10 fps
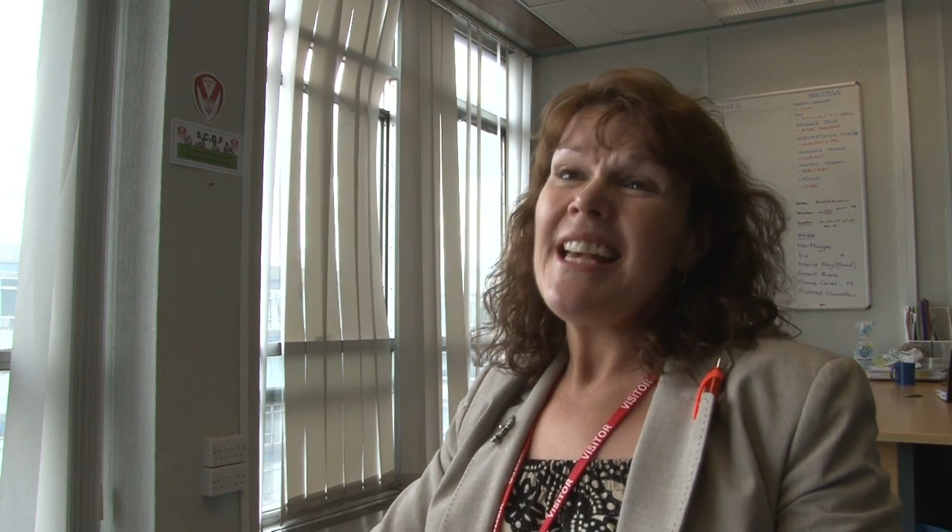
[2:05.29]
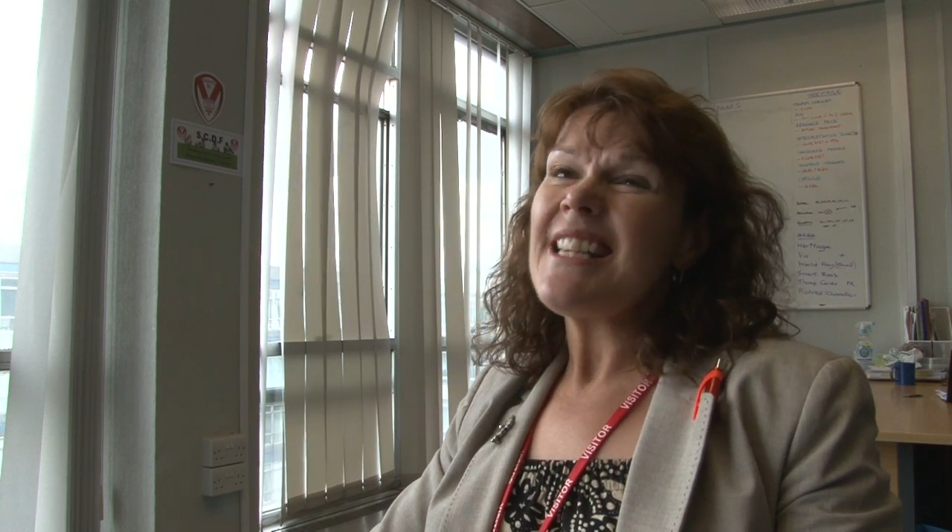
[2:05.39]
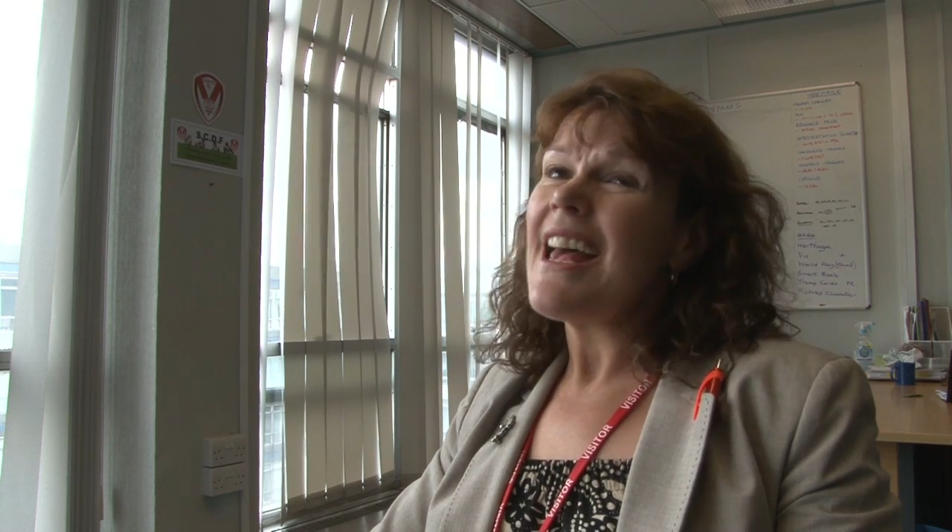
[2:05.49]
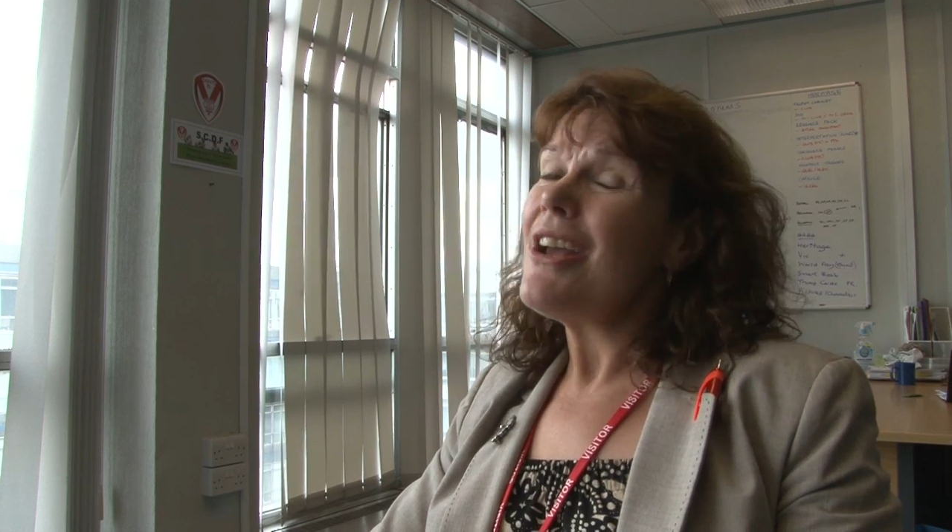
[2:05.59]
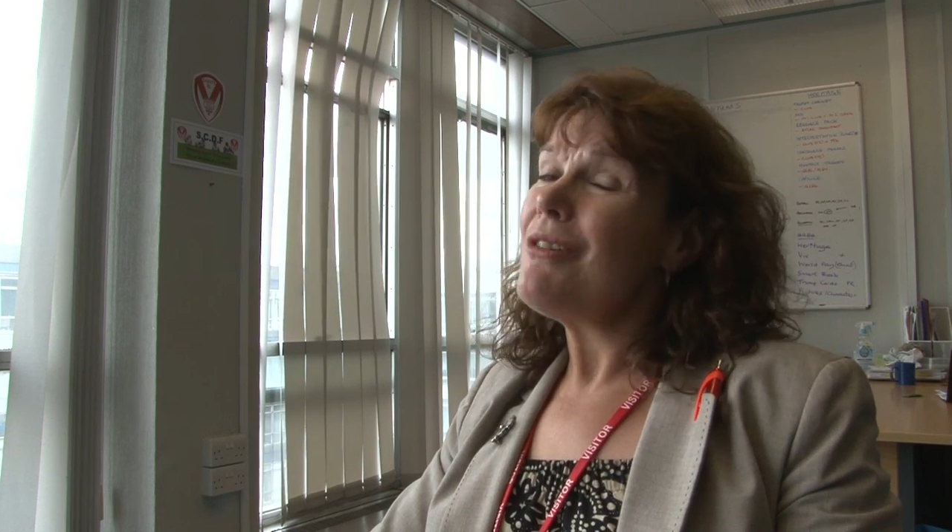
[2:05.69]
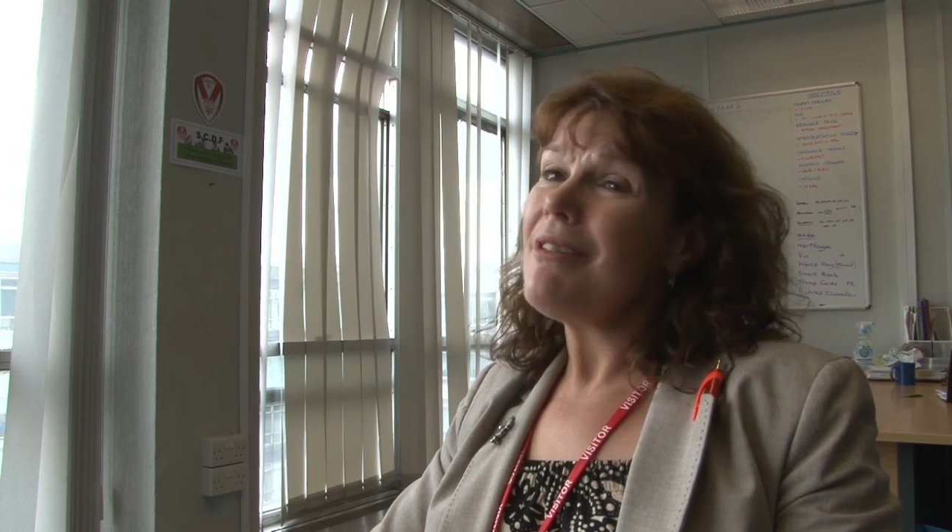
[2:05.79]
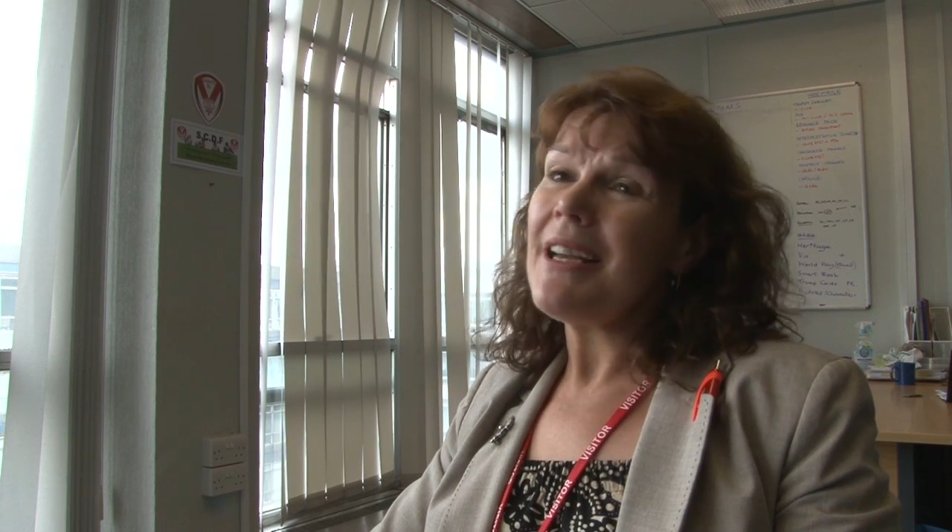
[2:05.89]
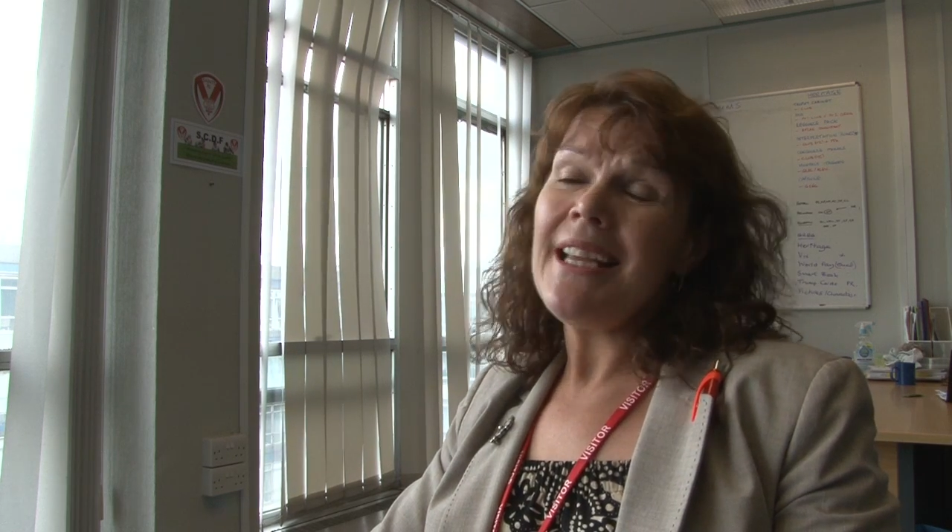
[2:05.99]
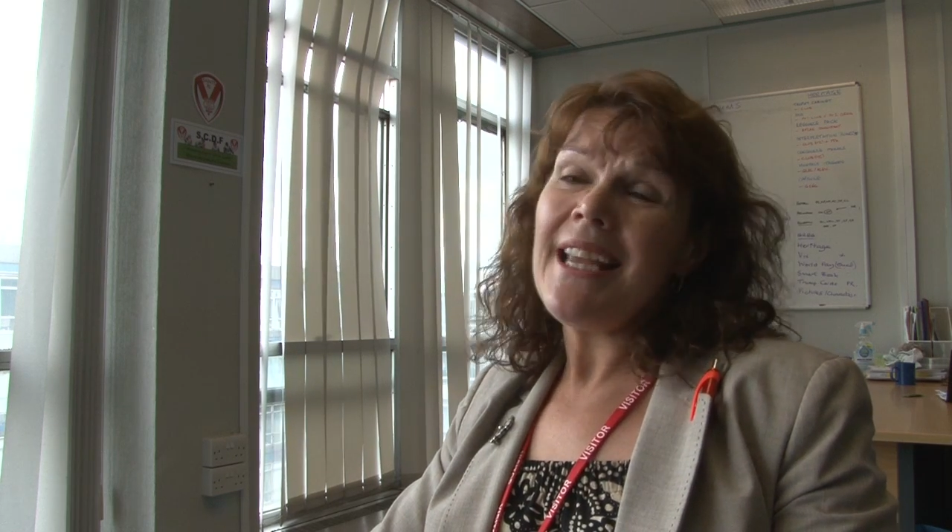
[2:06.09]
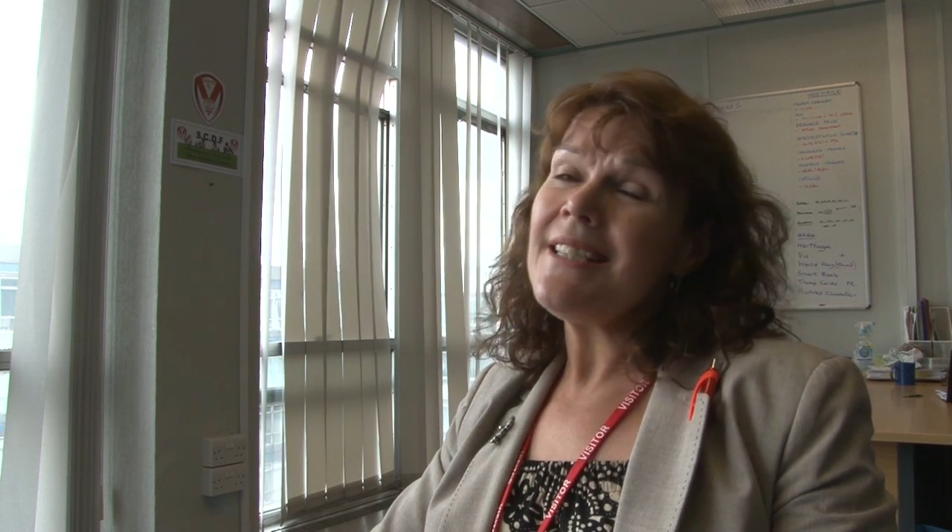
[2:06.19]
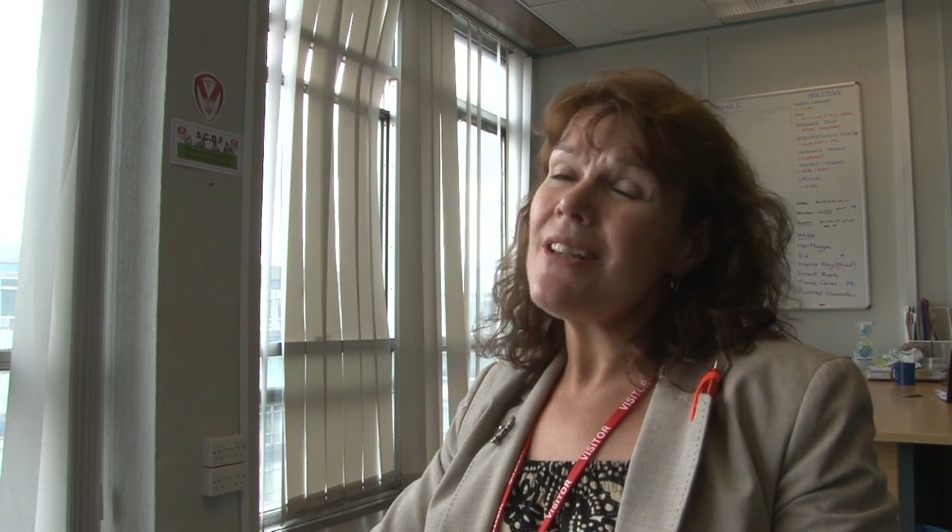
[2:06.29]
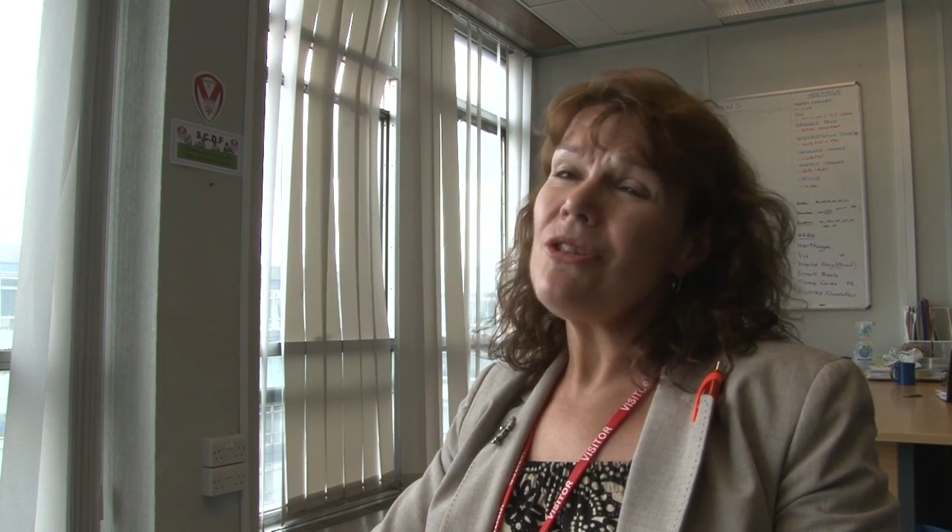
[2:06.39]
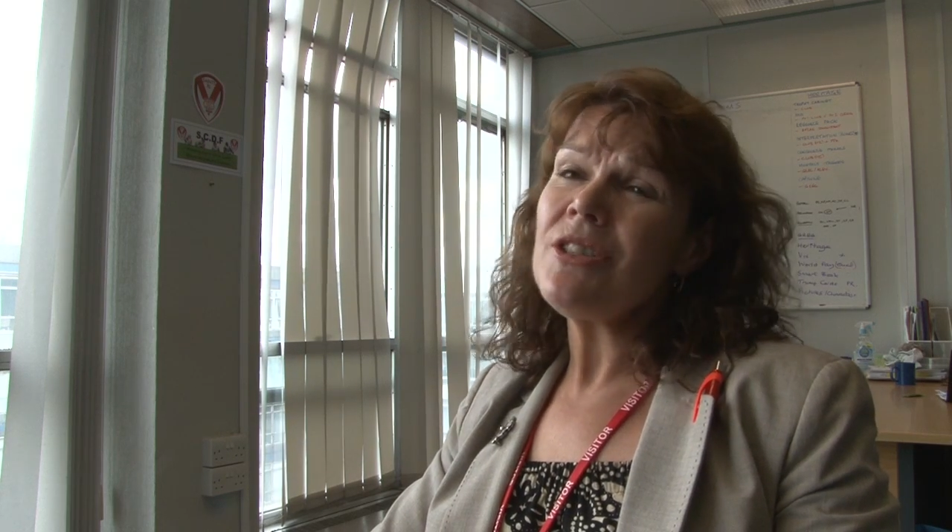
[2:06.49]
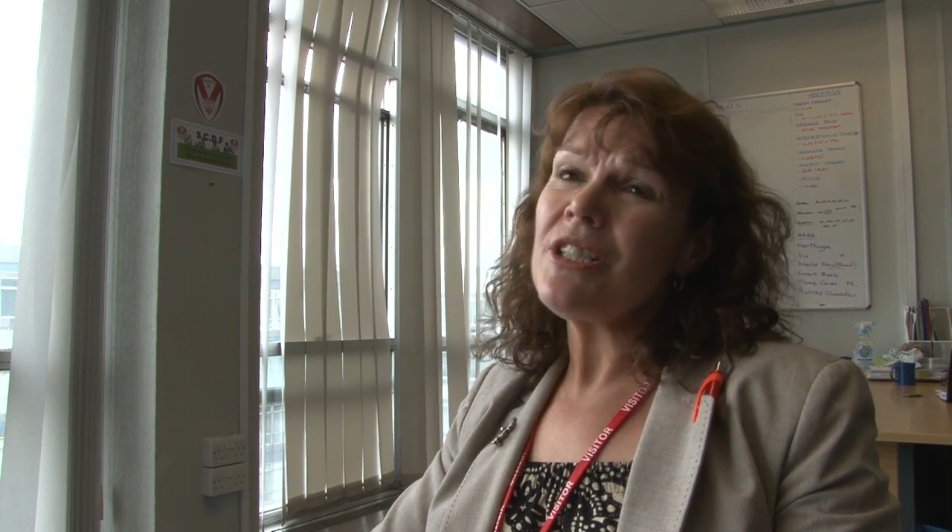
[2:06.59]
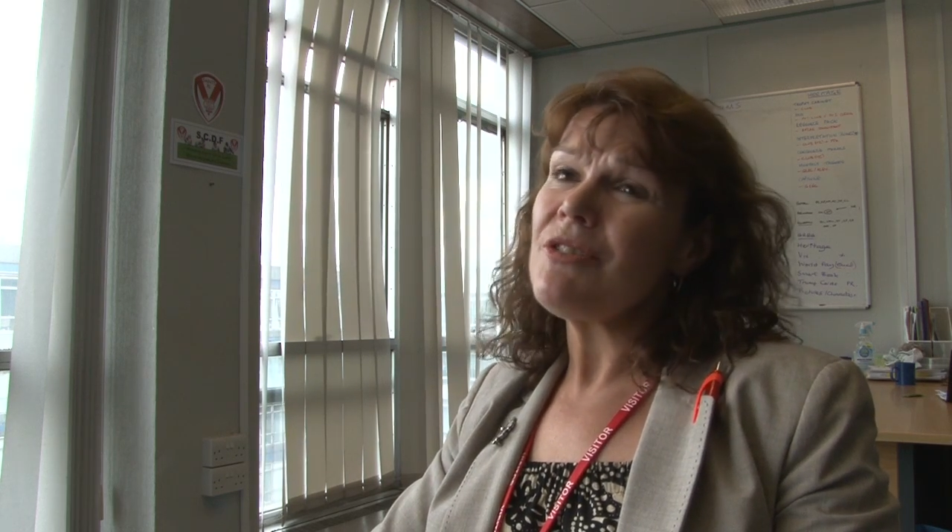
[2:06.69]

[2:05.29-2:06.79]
So it's horses